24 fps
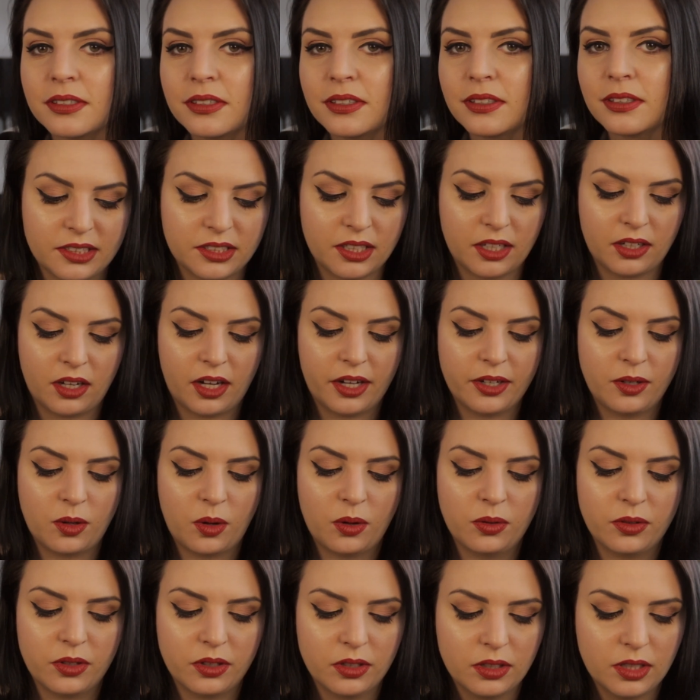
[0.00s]
Like I said, I
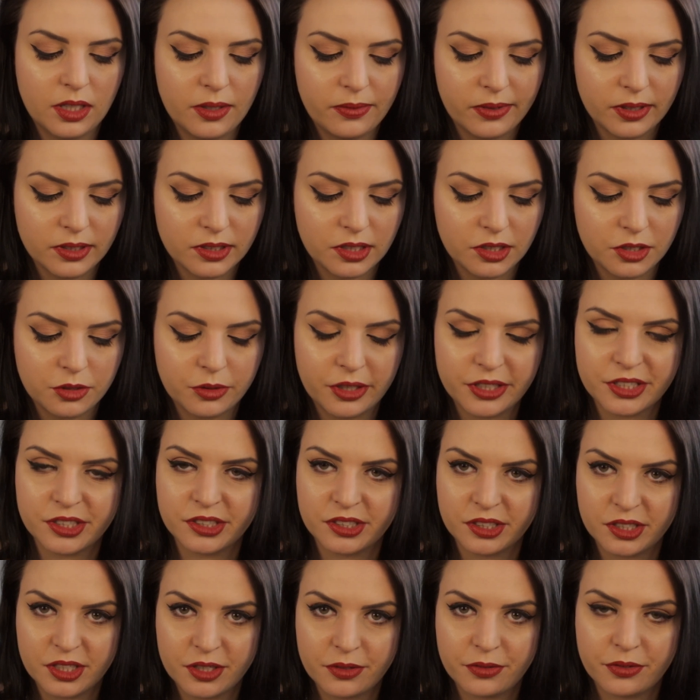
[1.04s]
know that living
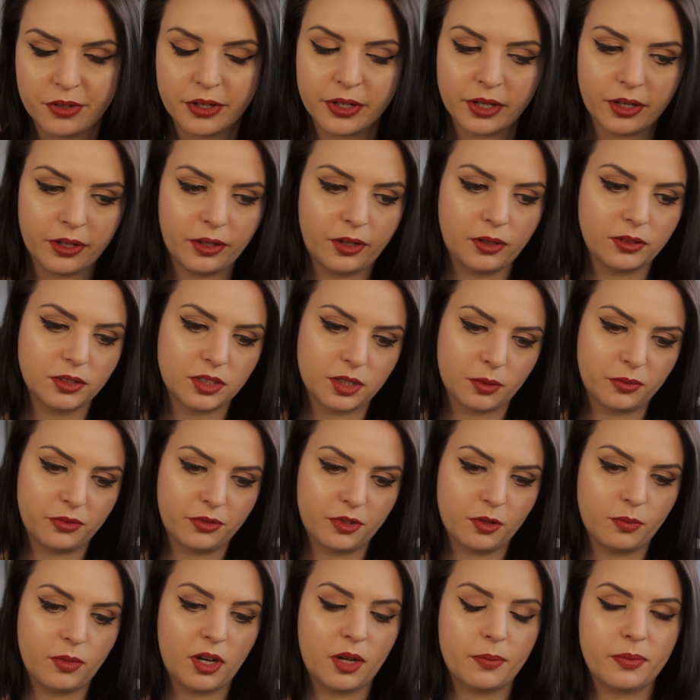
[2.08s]
situations are different. I know some
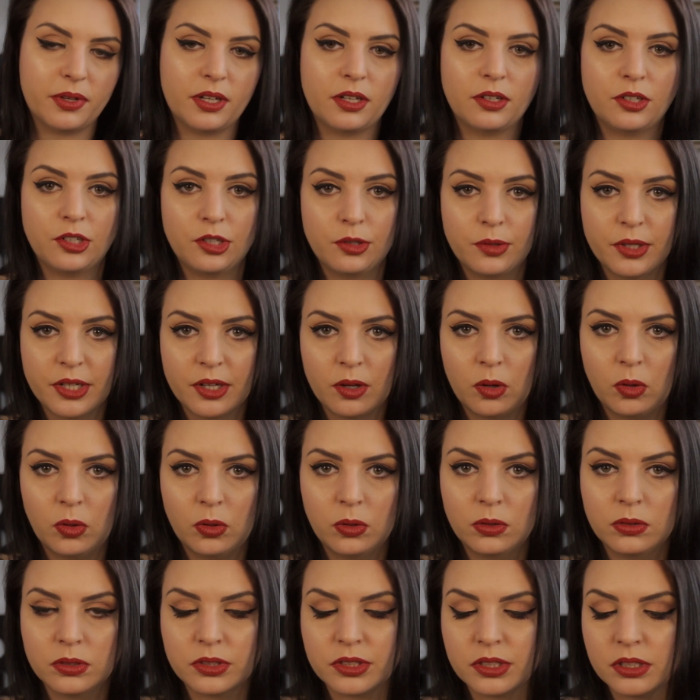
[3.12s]
of you might be in uni
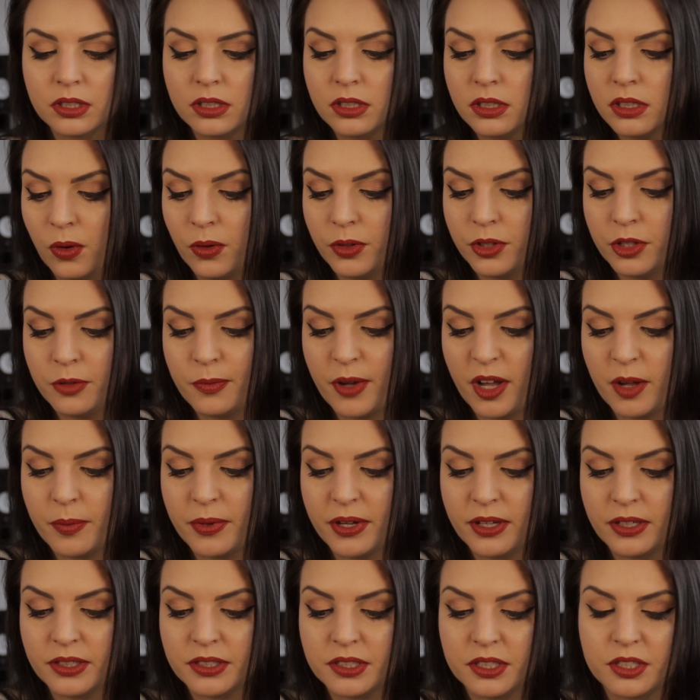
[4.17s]
halls, or you may
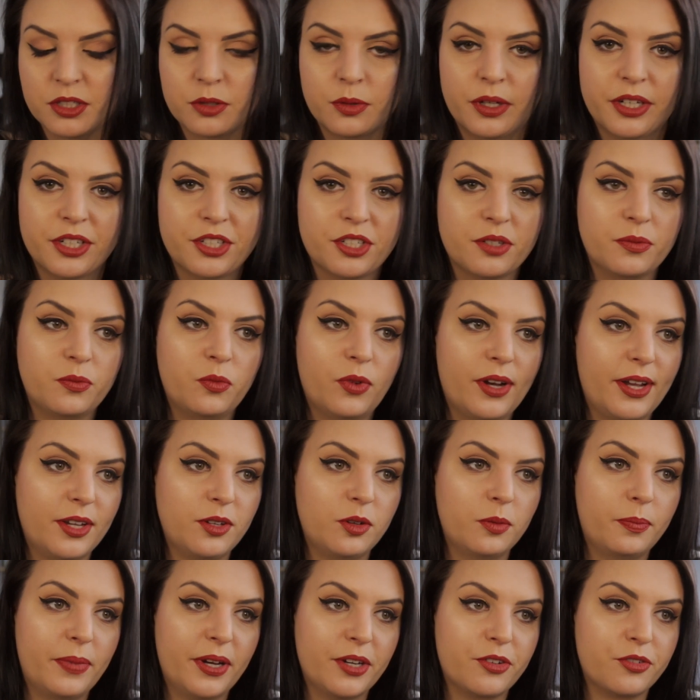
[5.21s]
be in a situation where
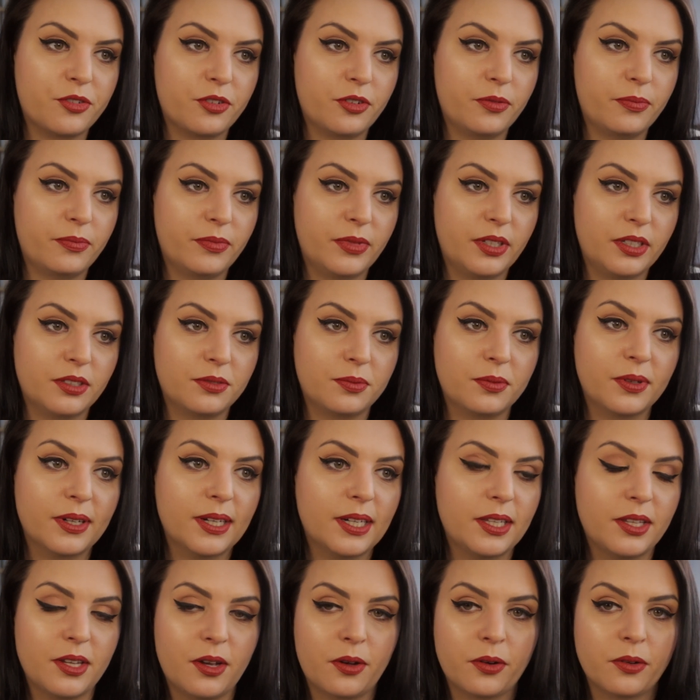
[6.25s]
your bedroom is
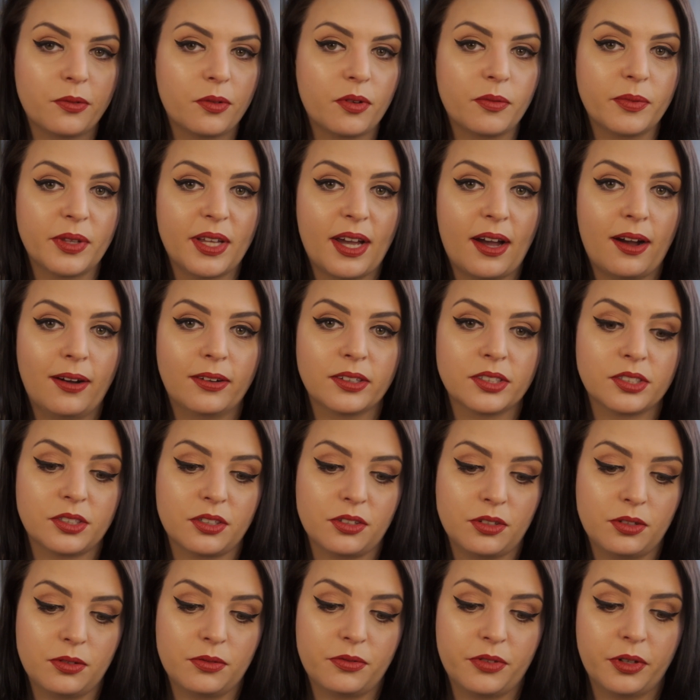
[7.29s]
really the only room in the house
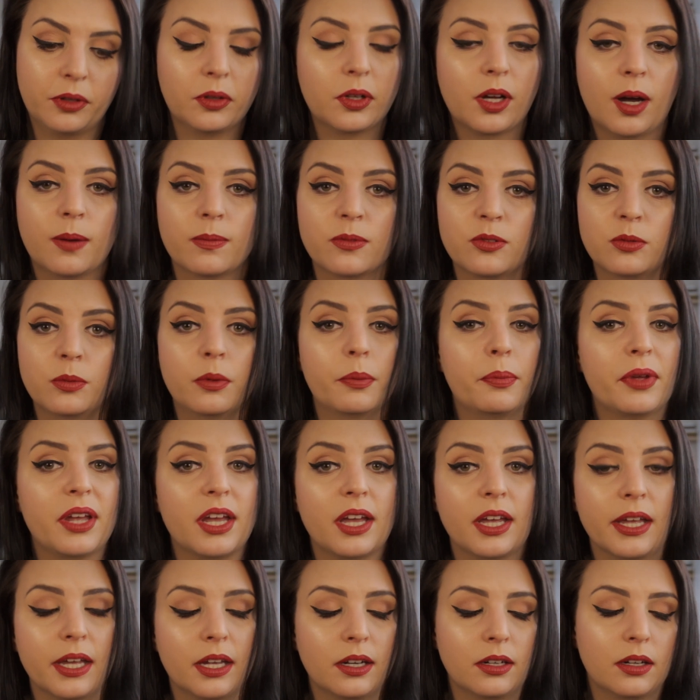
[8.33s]
that you feel comfortable
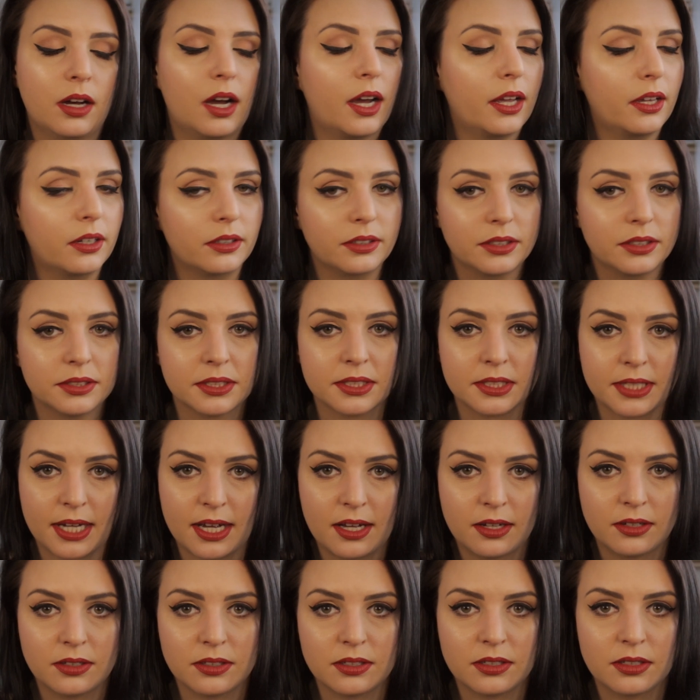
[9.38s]
being in. I
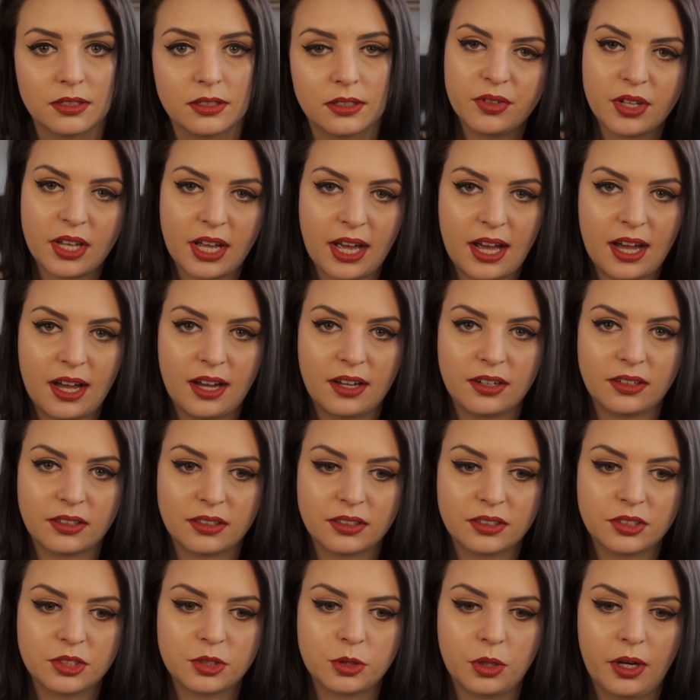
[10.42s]
understand. But if you can,
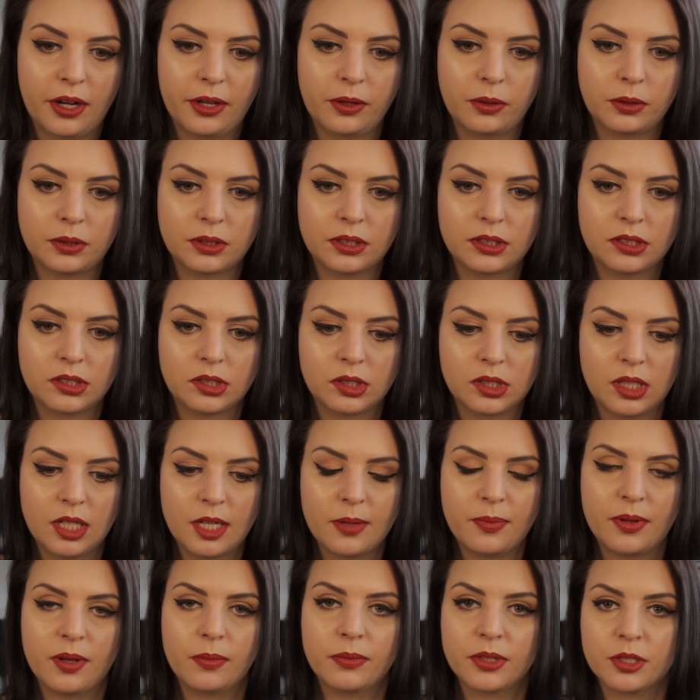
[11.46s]
try not to
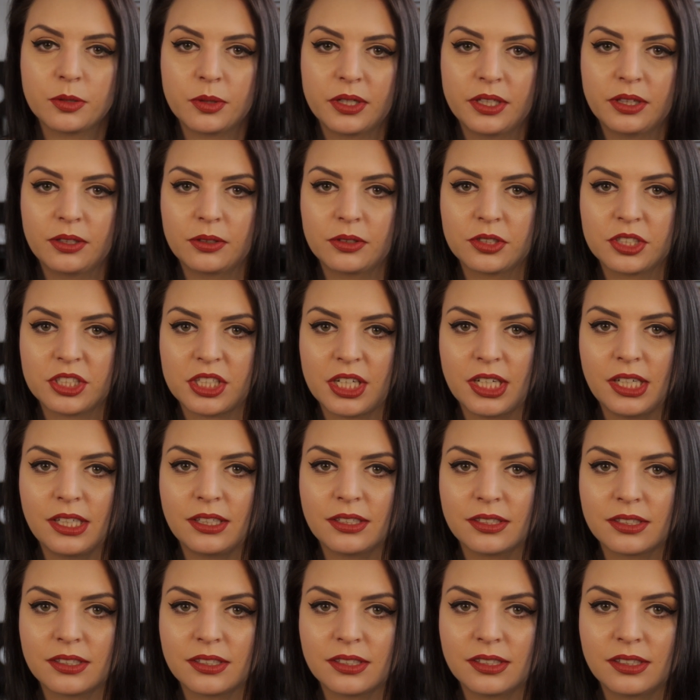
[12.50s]
slip in between those
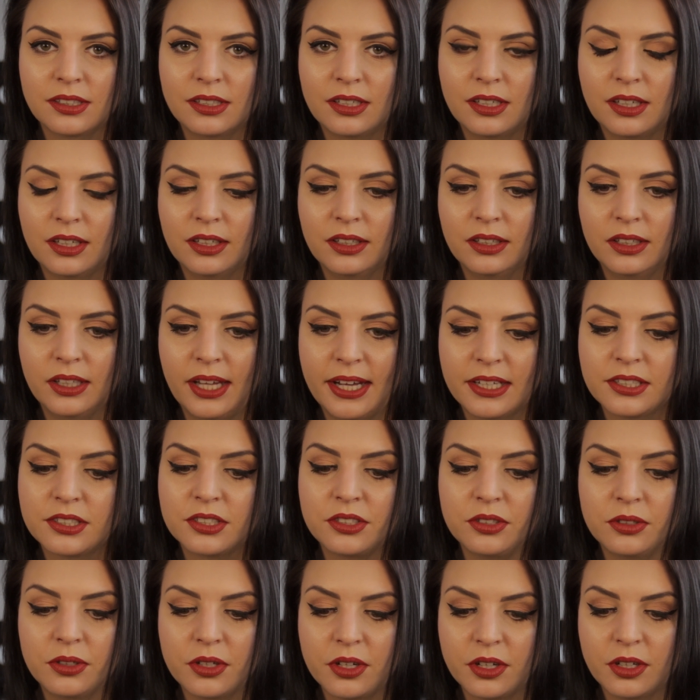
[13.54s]
sheets unless
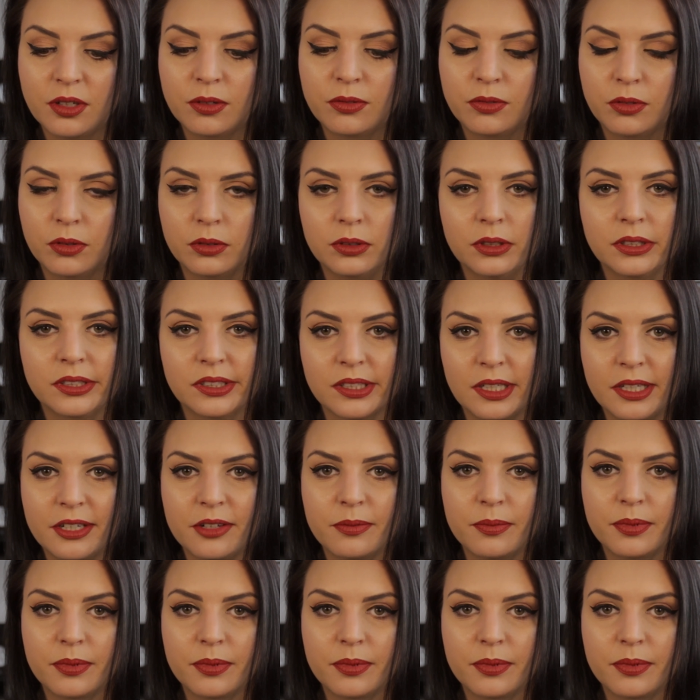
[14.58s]
you're gonna fall asleep.